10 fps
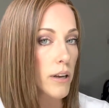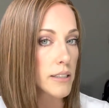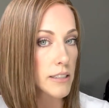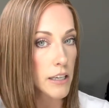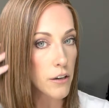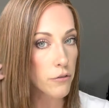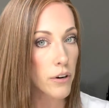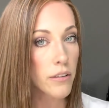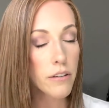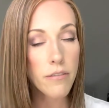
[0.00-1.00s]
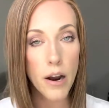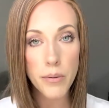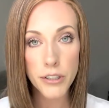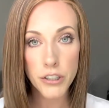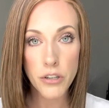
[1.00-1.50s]
It's heat-friendly
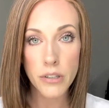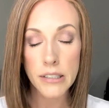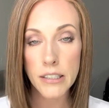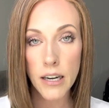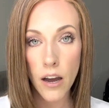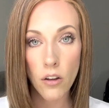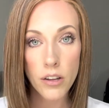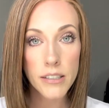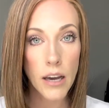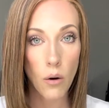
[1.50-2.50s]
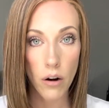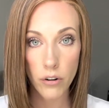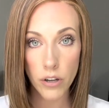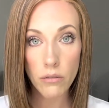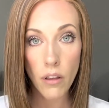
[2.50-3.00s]
fiber, so you can style this however
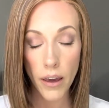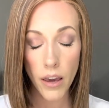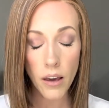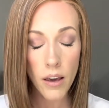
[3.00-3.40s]
you'd like.